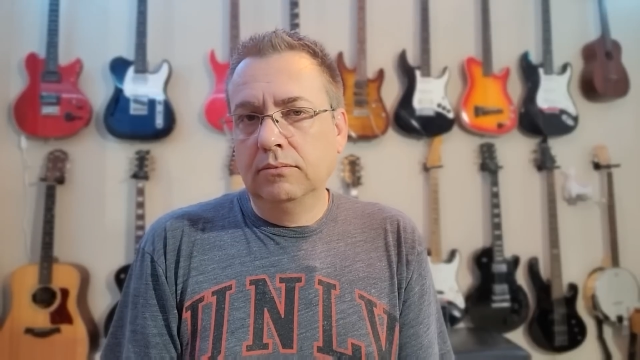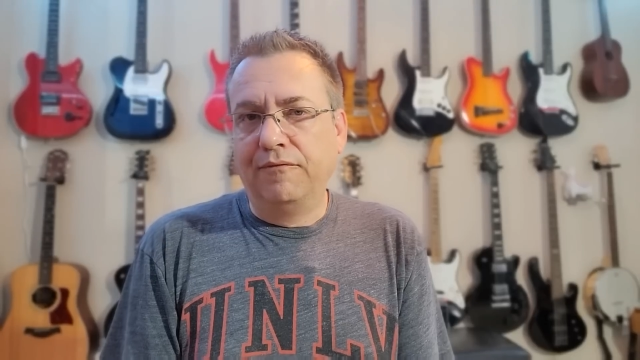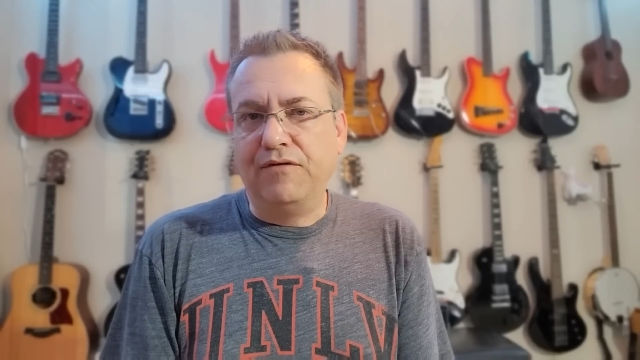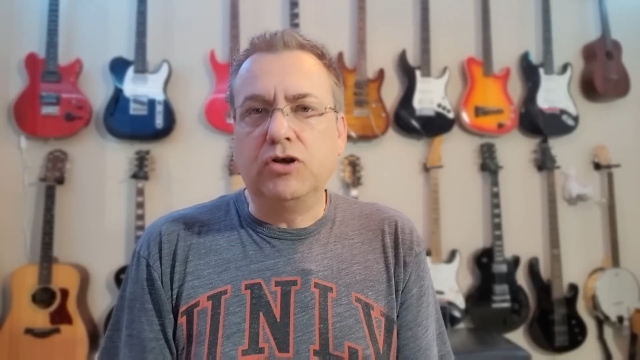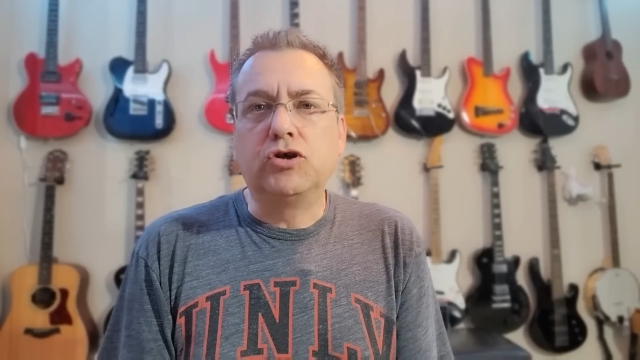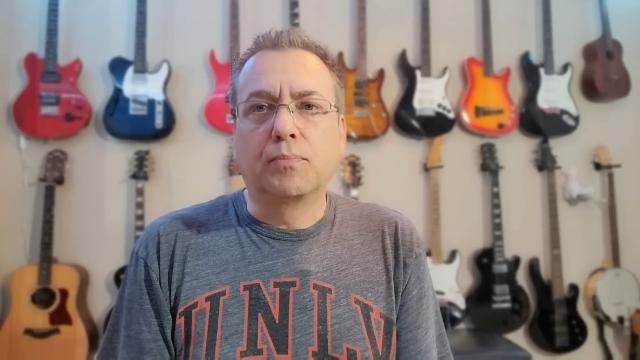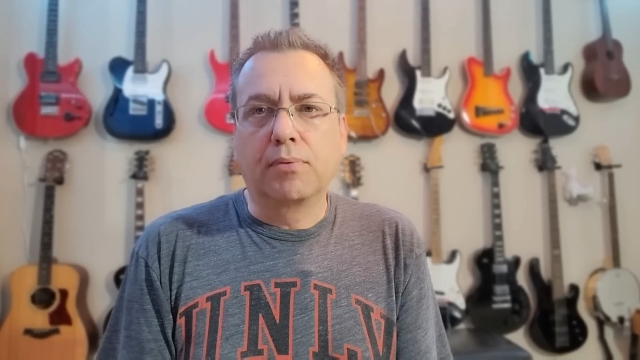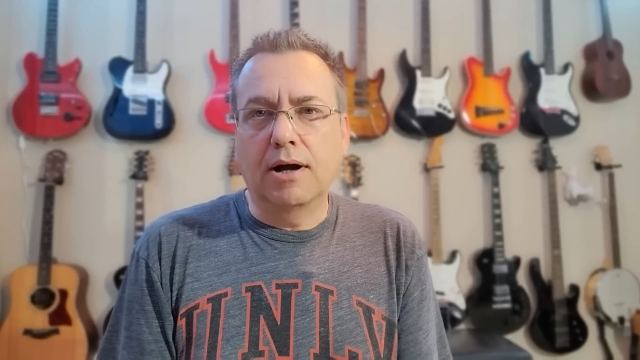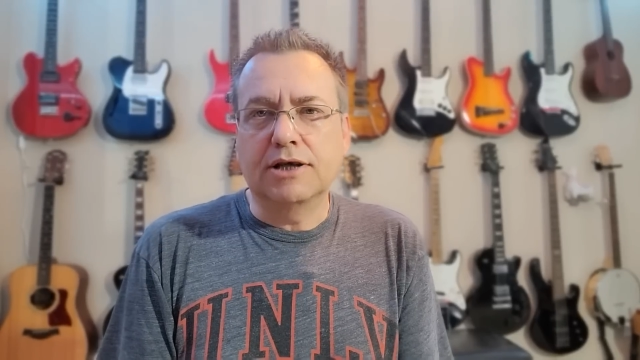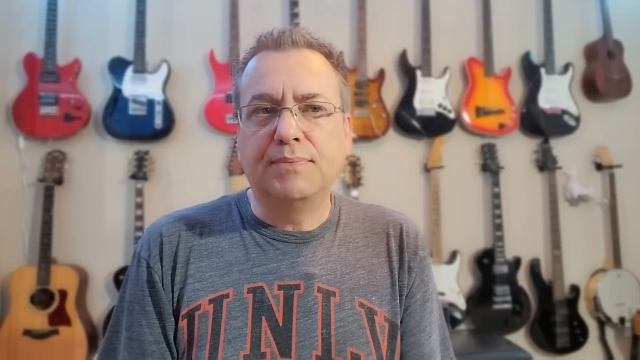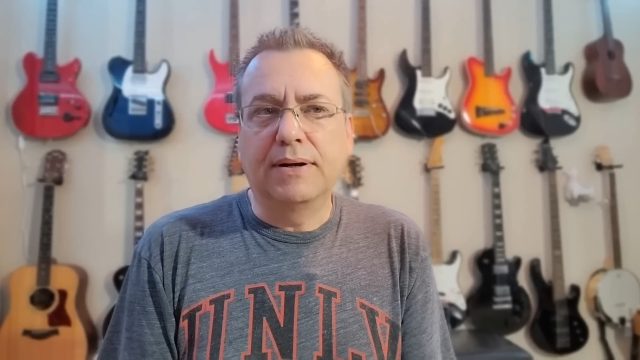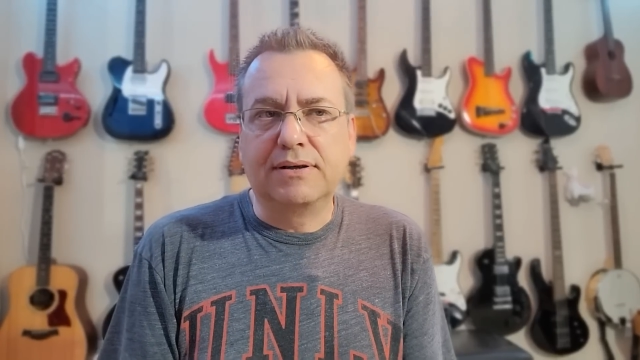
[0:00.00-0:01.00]
The future
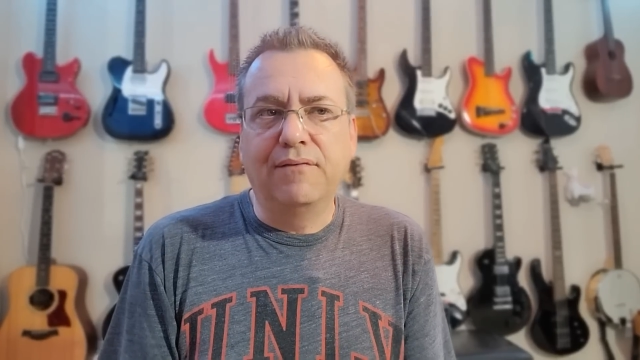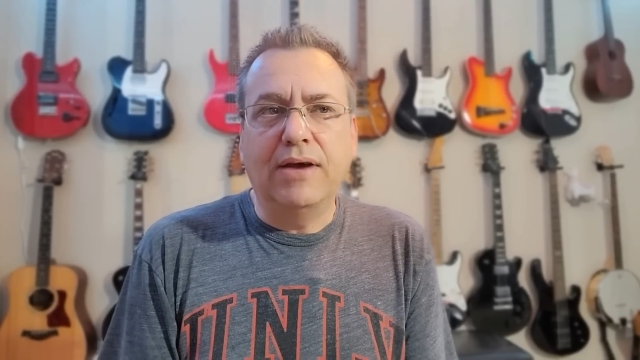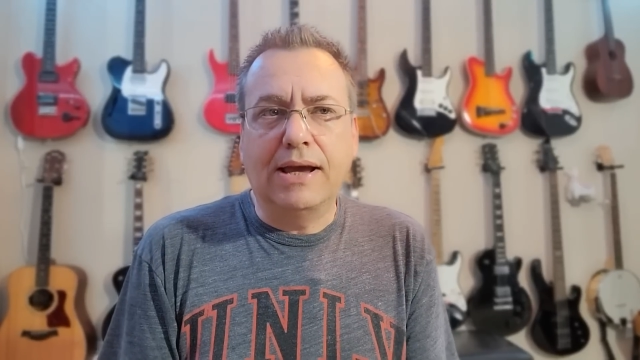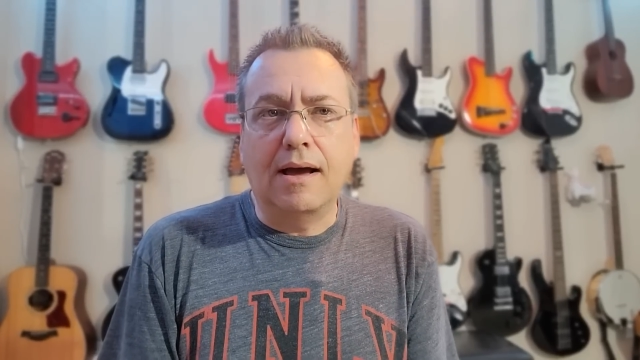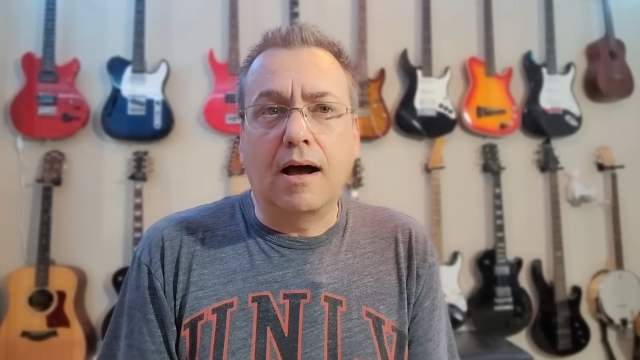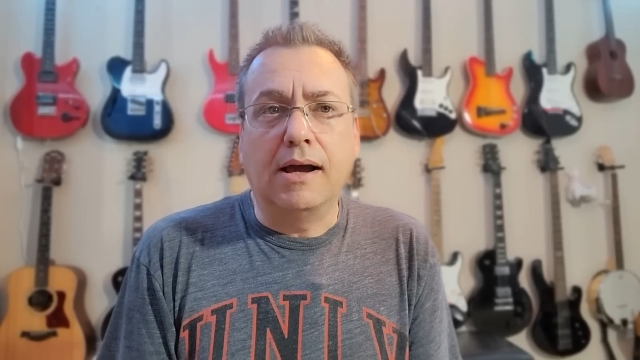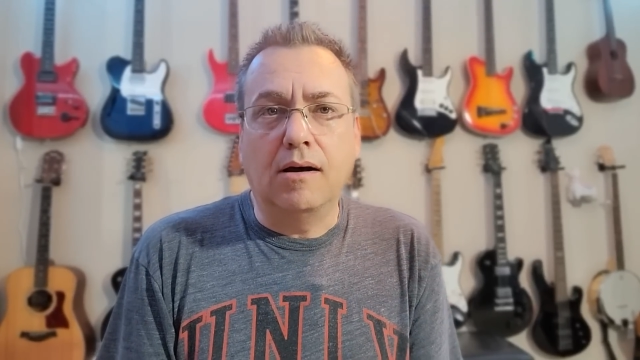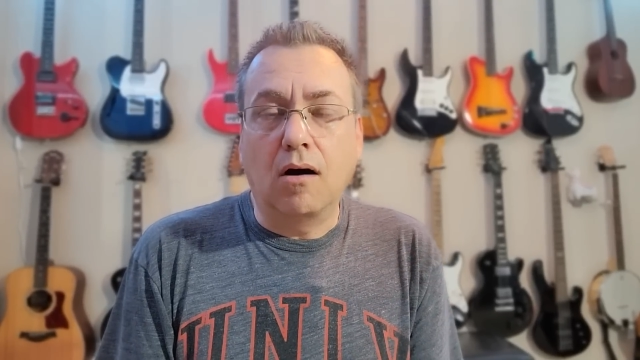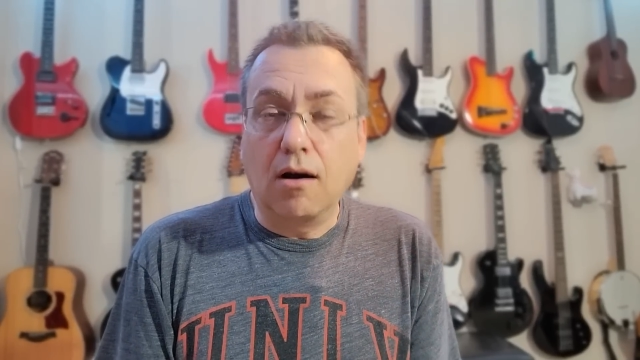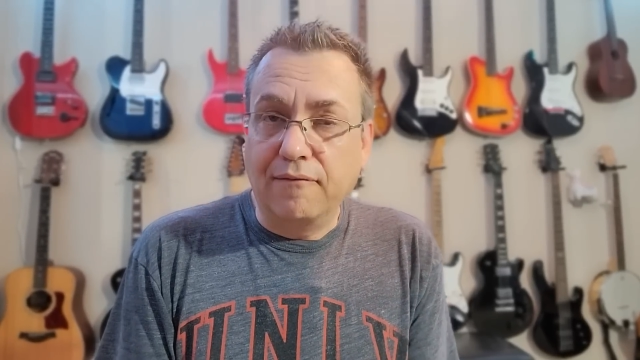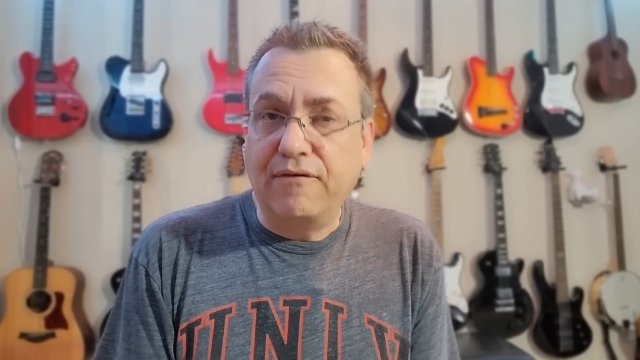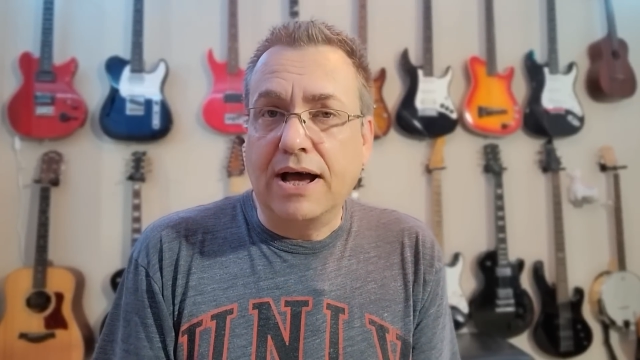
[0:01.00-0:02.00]
prospects of A I
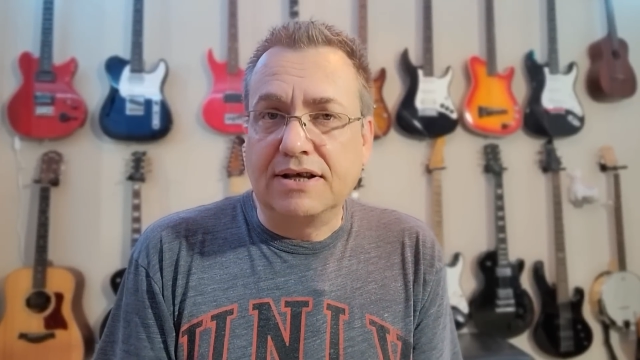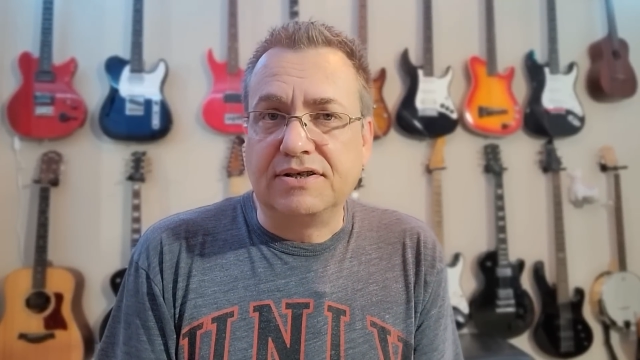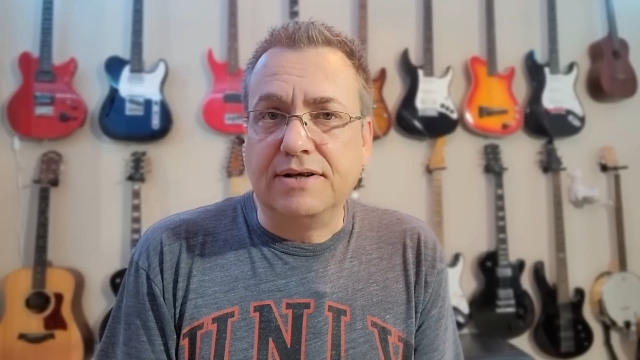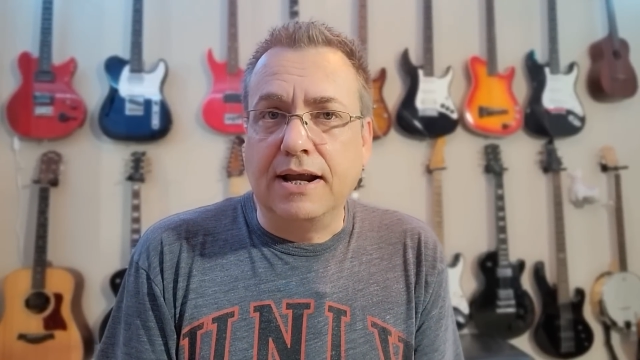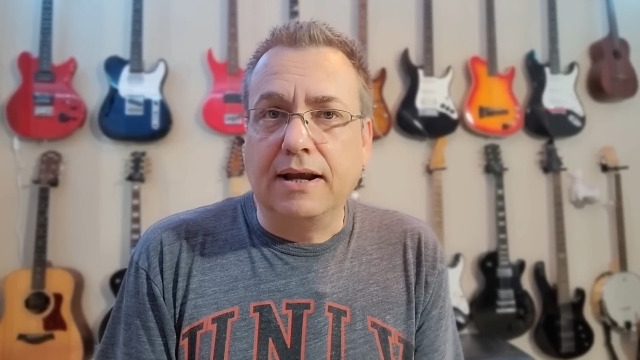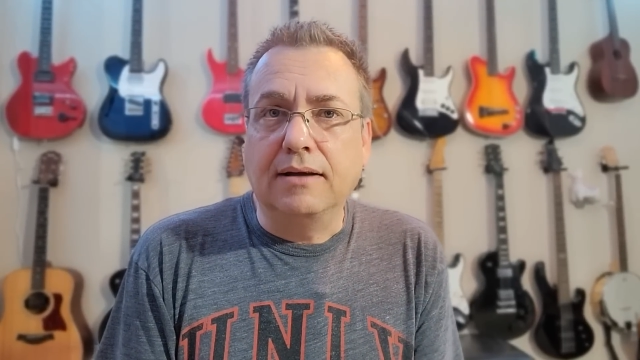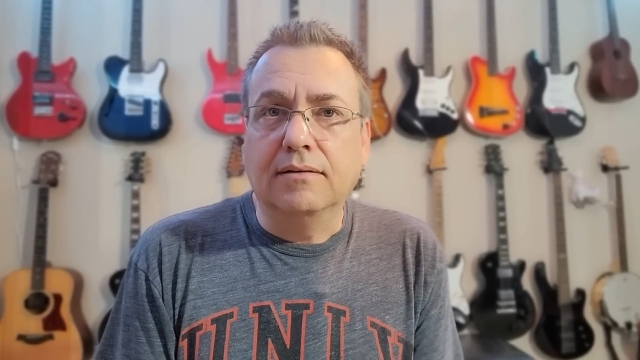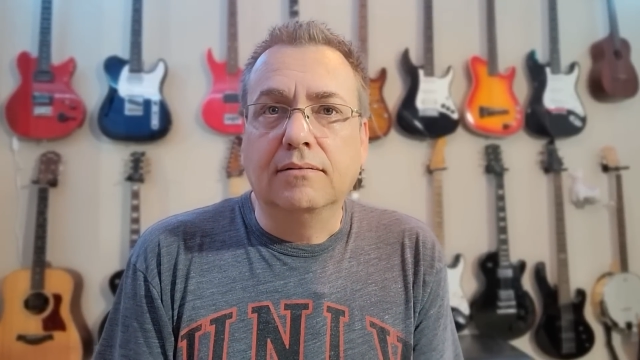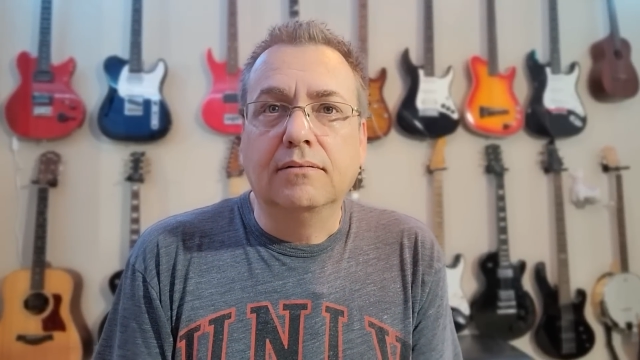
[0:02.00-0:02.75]
are fascinating.